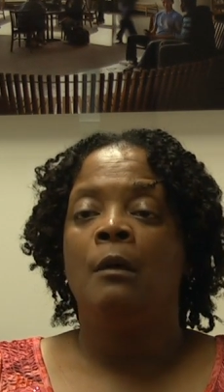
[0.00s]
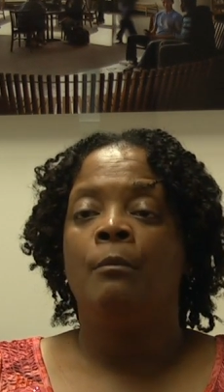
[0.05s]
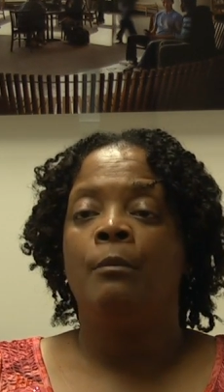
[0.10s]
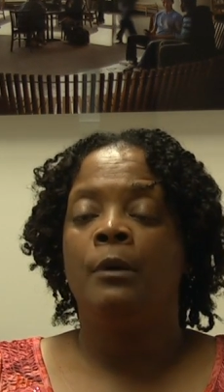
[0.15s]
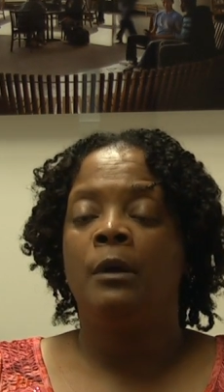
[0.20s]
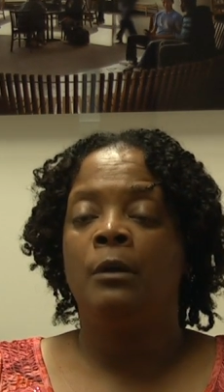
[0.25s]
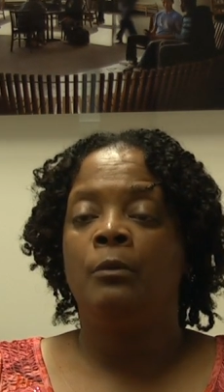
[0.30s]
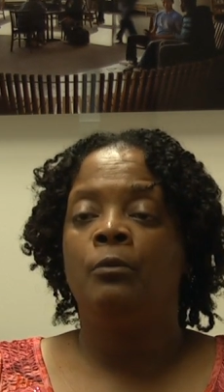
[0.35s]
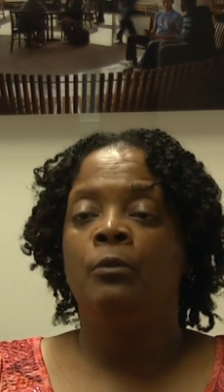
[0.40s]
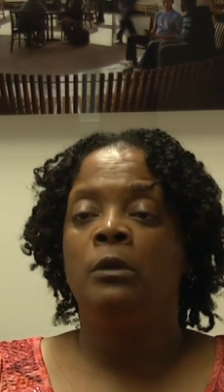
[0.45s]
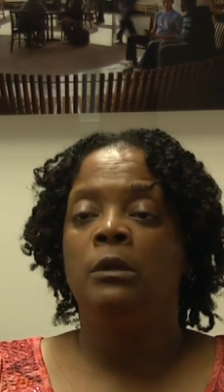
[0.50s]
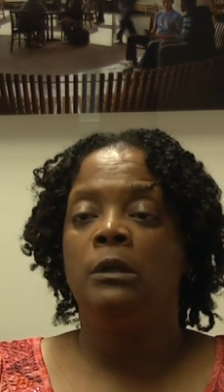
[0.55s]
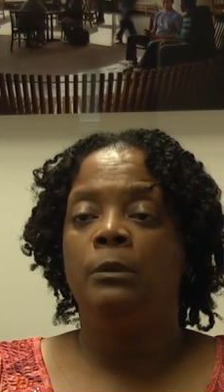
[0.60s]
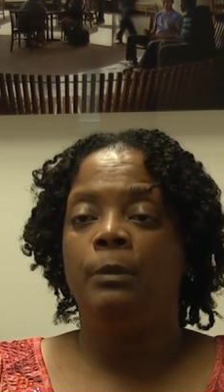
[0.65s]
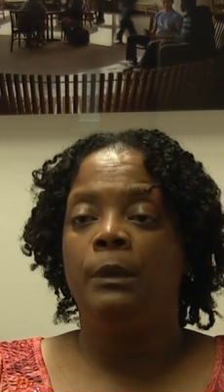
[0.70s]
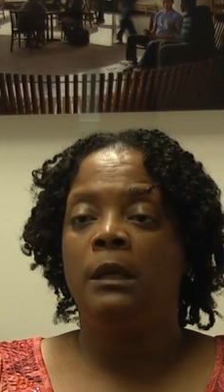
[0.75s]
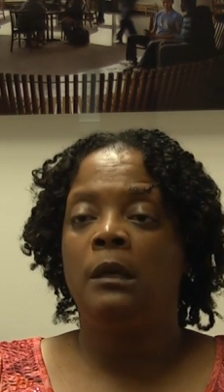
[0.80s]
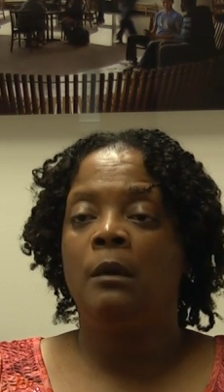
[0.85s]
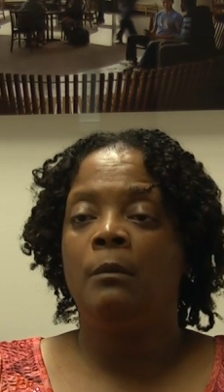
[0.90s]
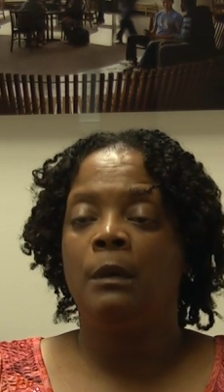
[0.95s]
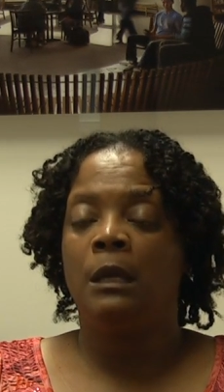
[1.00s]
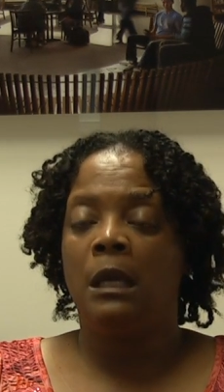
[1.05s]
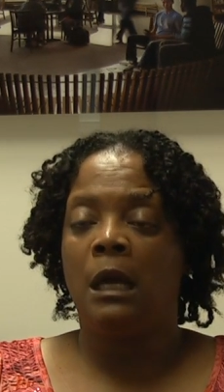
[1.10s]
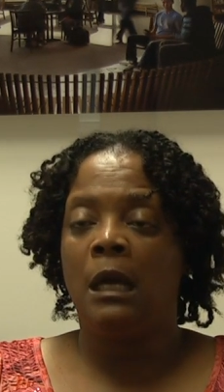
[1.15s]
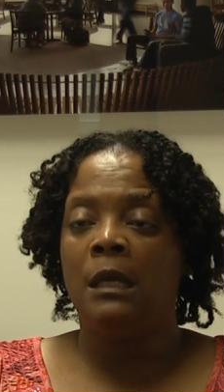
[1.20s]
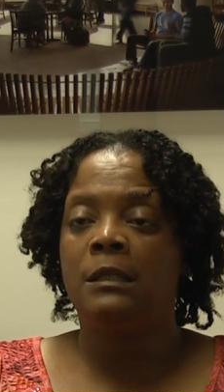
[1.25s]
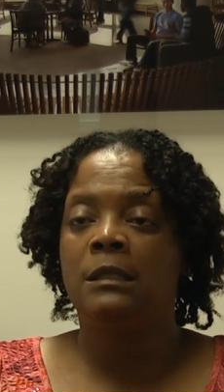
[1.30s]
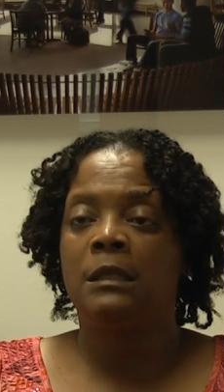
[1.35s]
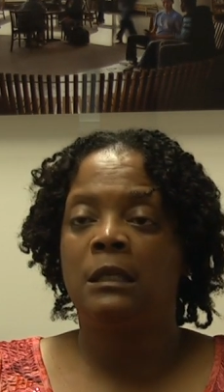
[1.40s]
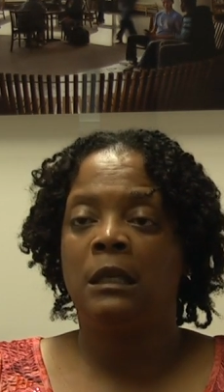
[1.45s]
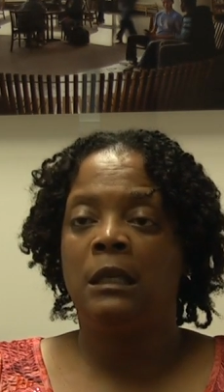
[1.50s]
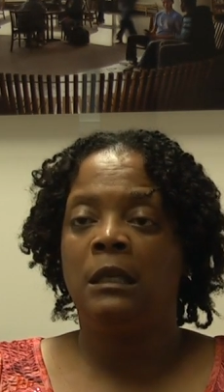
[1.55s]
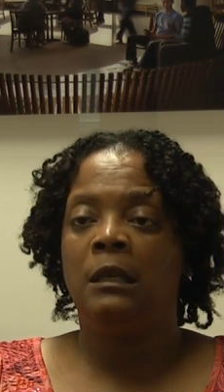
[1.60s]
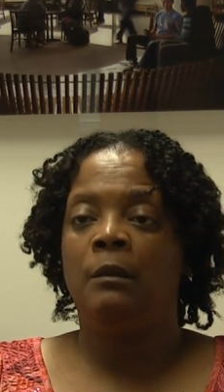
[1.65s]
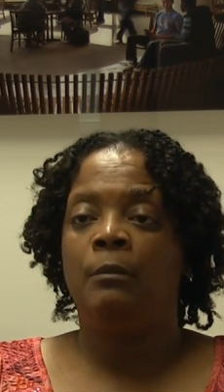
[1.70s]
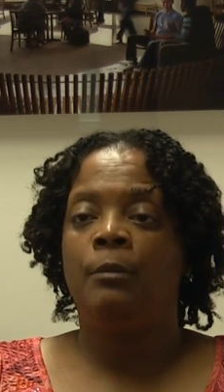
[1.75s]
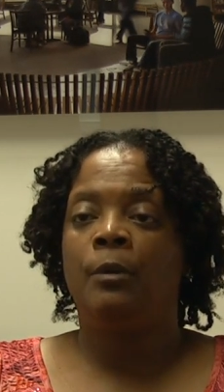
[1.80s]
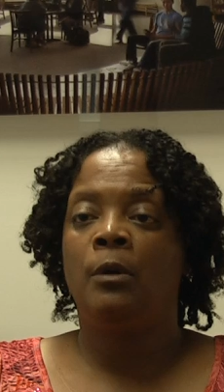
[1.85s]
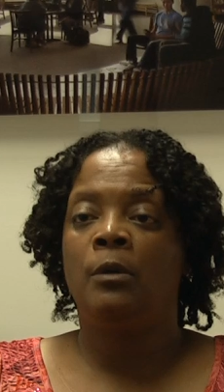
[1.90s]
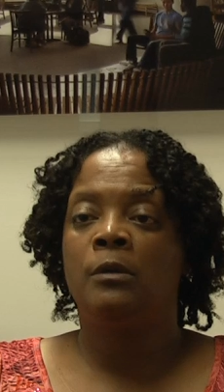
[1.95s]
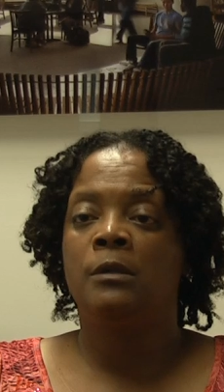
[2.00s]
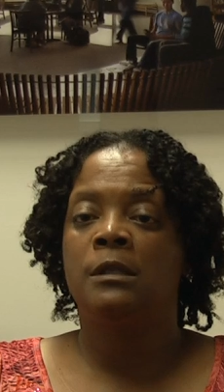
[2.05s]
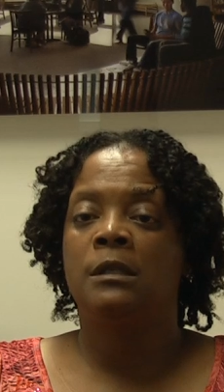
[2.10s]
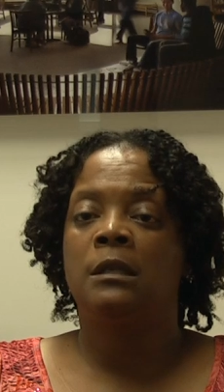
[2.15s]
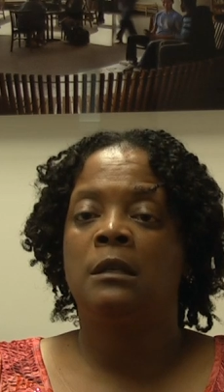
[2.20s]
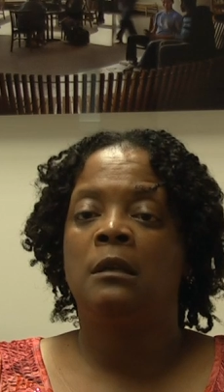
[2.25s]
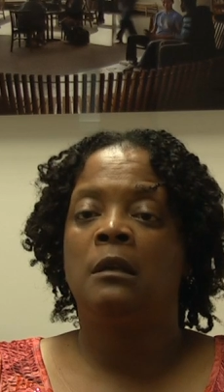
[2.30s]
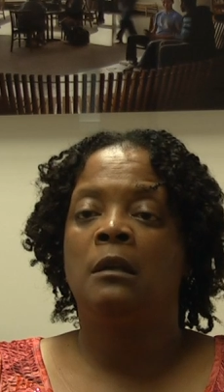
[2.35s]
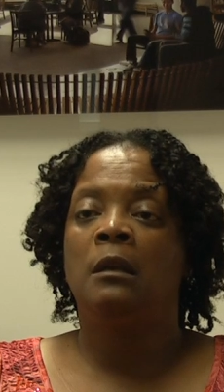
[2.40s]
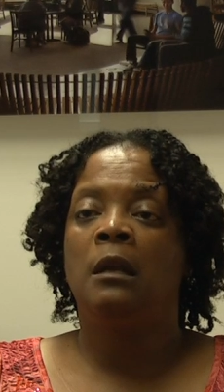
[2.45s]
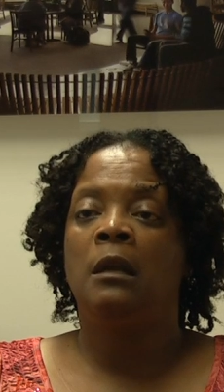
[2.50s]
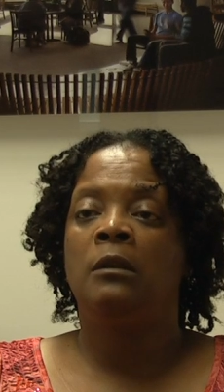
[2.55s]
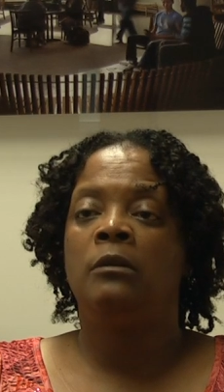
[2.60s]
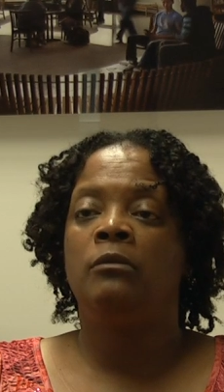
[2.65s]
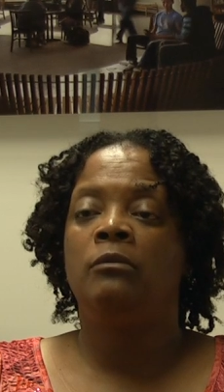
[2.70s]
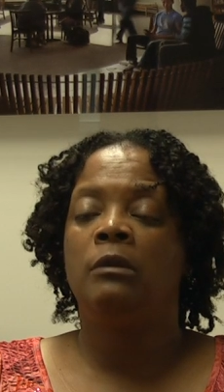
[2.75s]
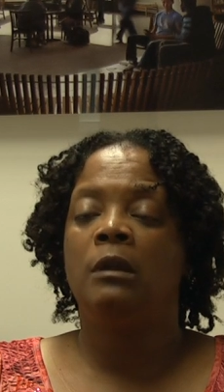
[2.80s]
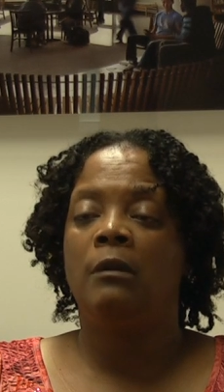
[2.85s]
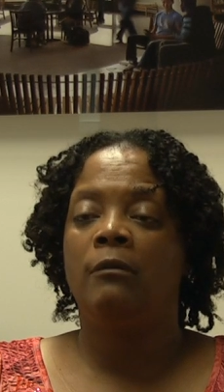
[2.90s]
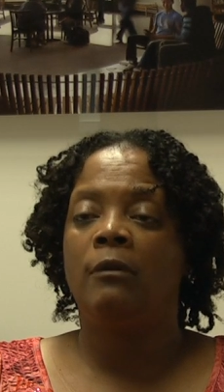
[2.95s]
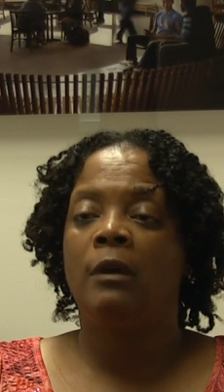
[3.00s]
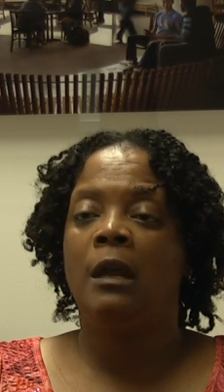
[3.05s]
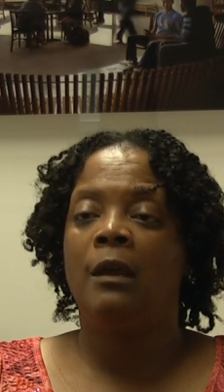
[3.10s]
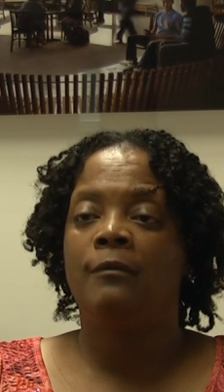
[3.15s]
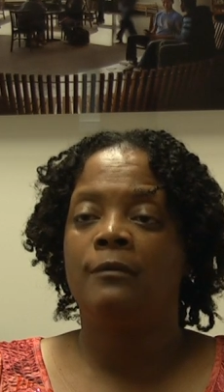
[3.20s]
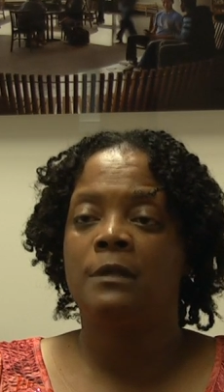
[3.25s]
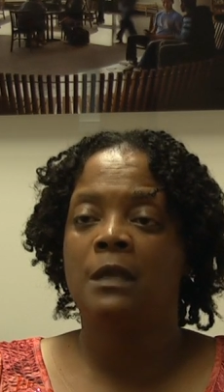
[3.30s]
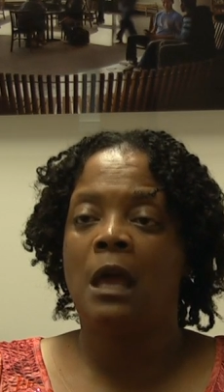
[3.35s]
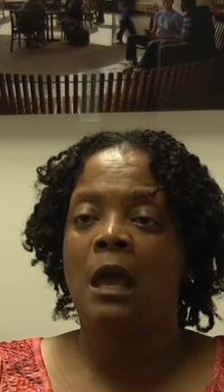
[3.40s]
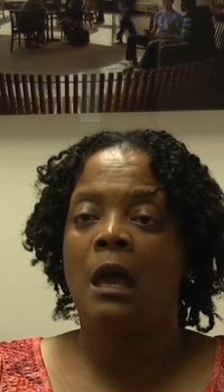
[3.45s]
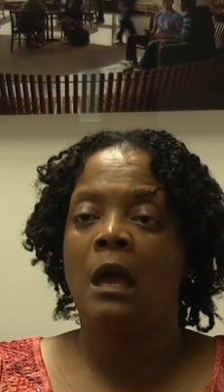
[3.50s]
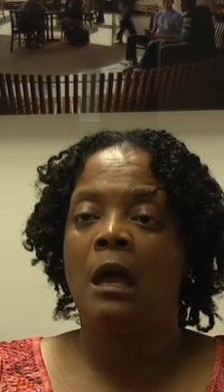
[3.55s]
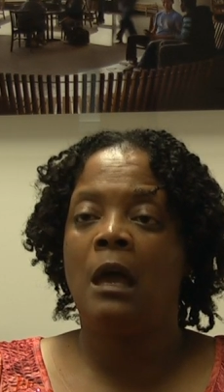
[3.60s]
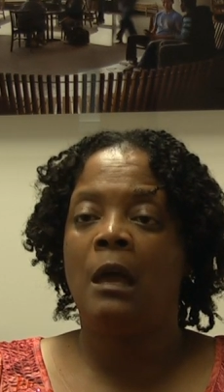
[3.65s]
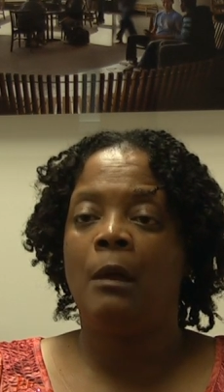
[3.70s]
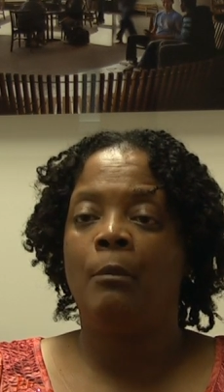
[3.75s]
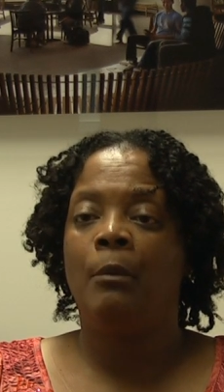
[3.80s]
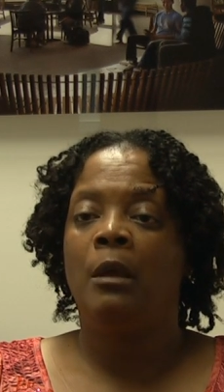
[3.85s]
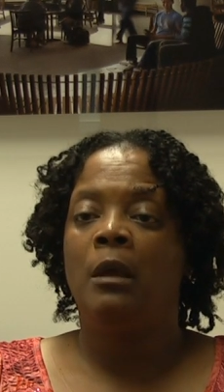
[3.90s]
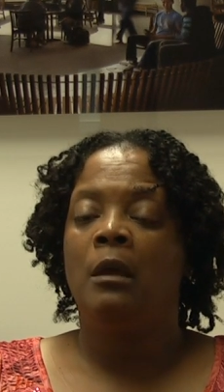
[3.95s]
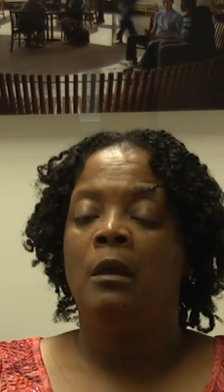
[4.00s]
But when you become an isolated person and you never have time